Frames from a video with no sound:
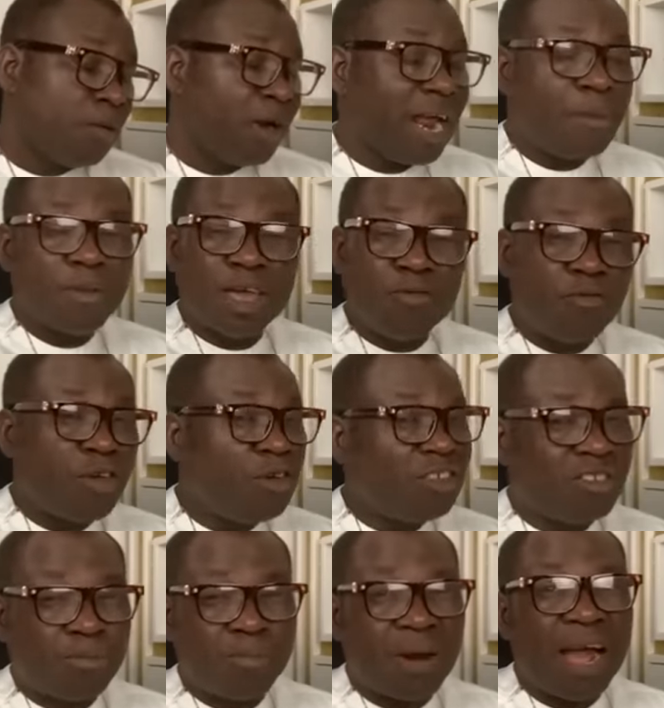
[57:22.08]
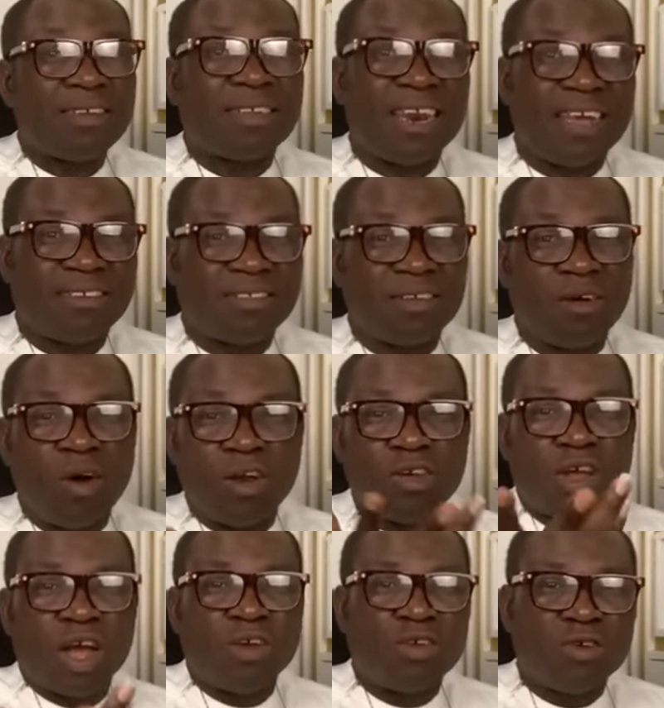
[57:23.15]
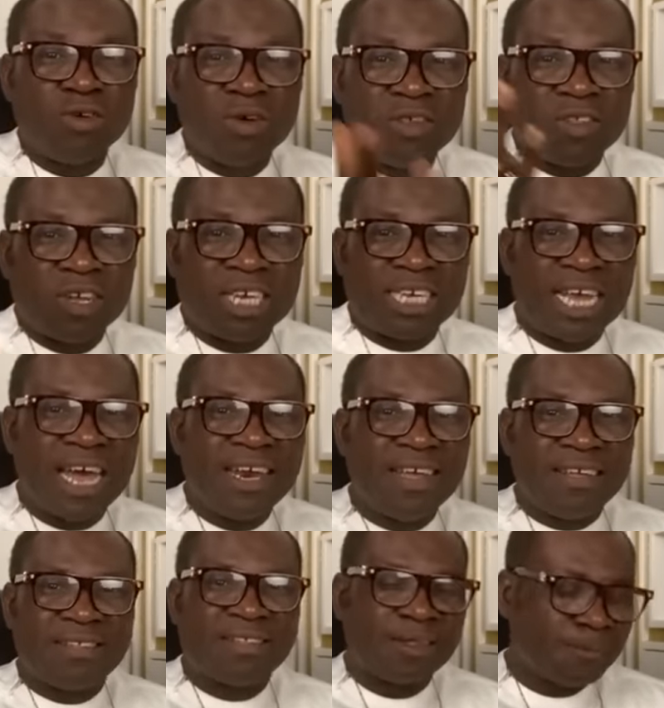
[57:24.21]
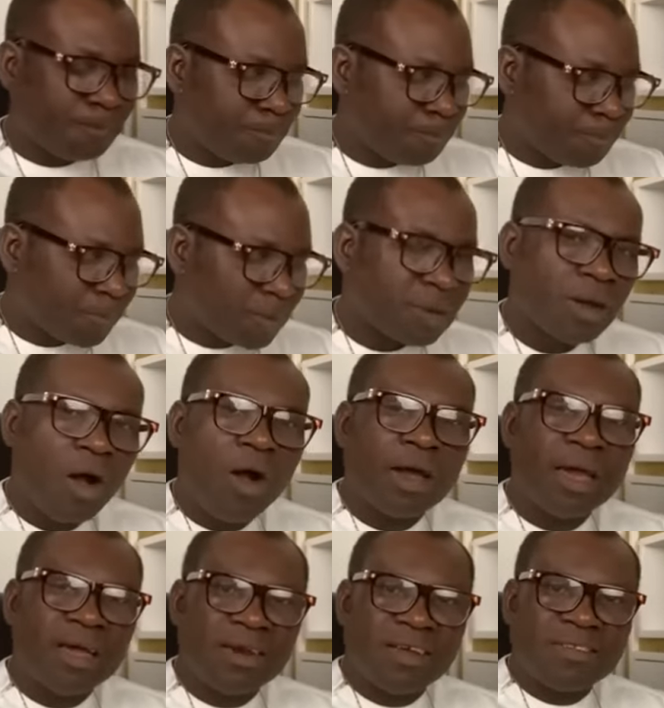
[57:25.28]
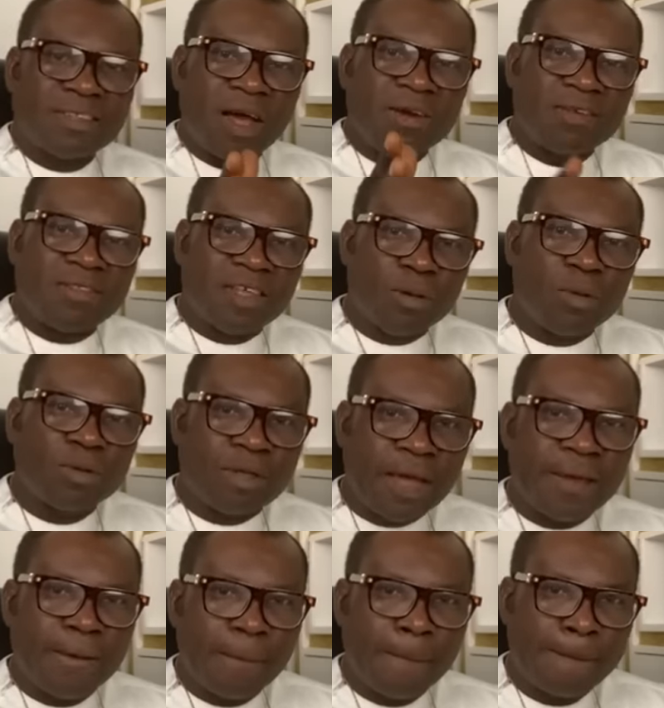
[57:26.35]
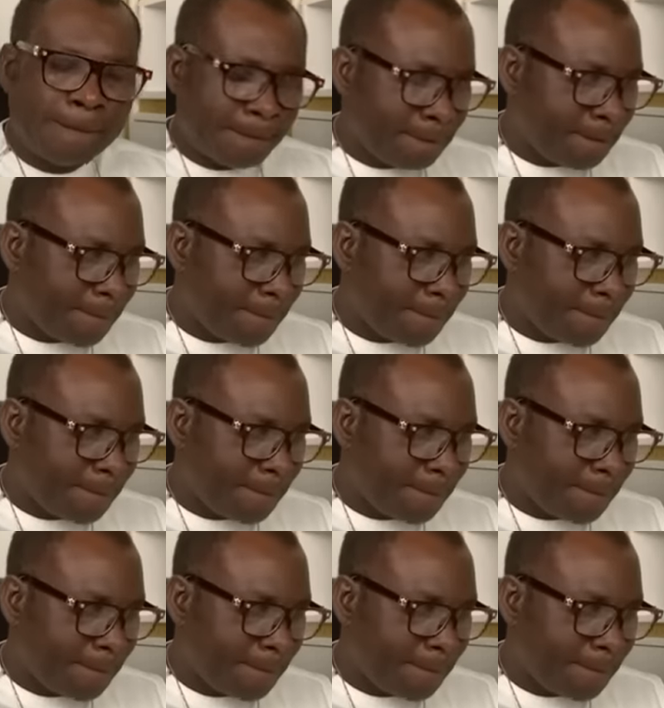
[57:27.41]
What I'm giving you is priceless. All you can do is to share this. Okay, the sound is stable, thank you.